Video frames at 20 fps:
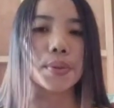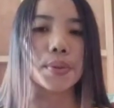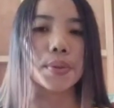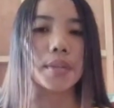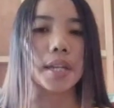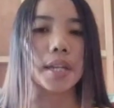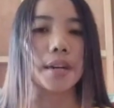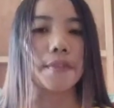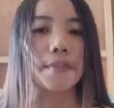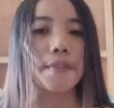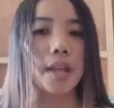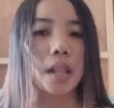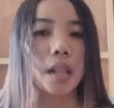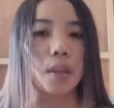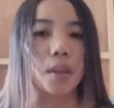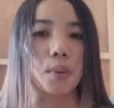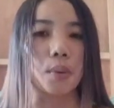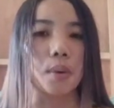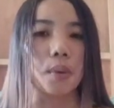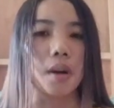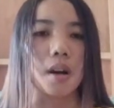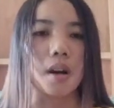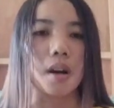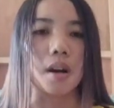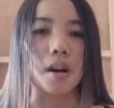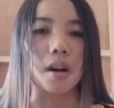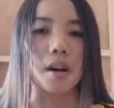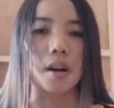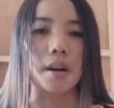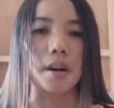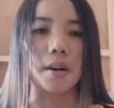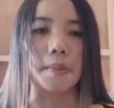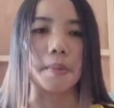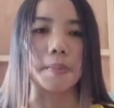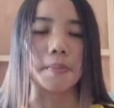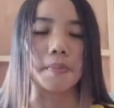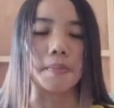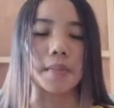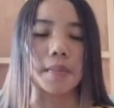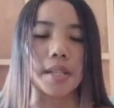to their fellow
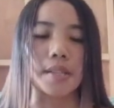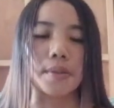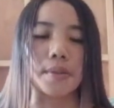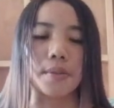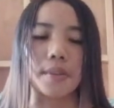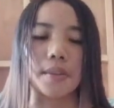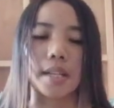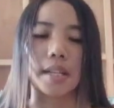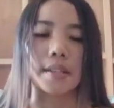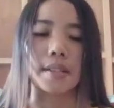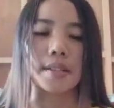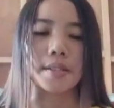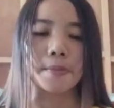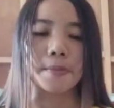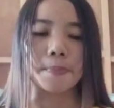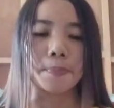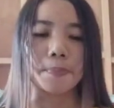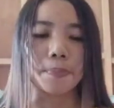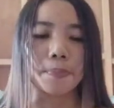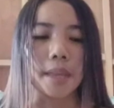students.